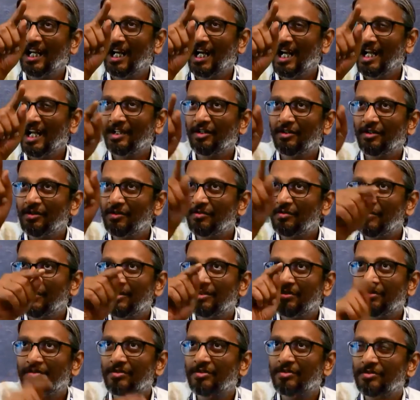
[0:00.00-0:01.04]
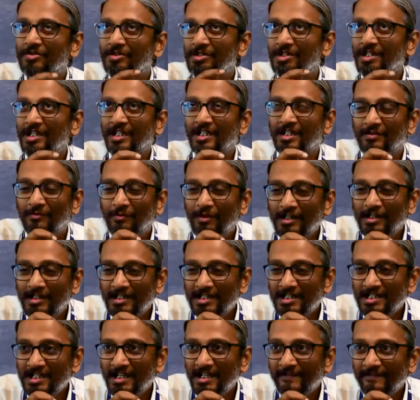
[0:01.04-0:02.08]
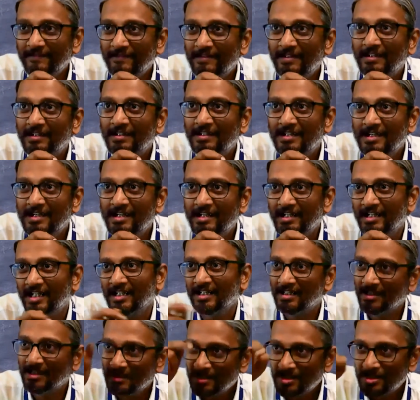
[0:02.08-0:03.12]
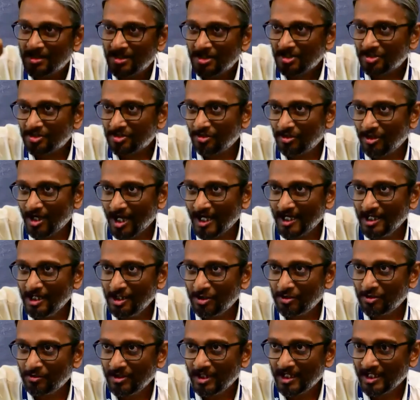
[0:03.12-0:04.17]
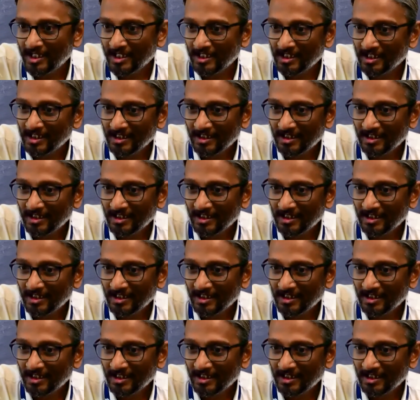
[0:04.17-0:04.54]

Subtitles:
I don't want to do C. What is left? D. So I'll do D.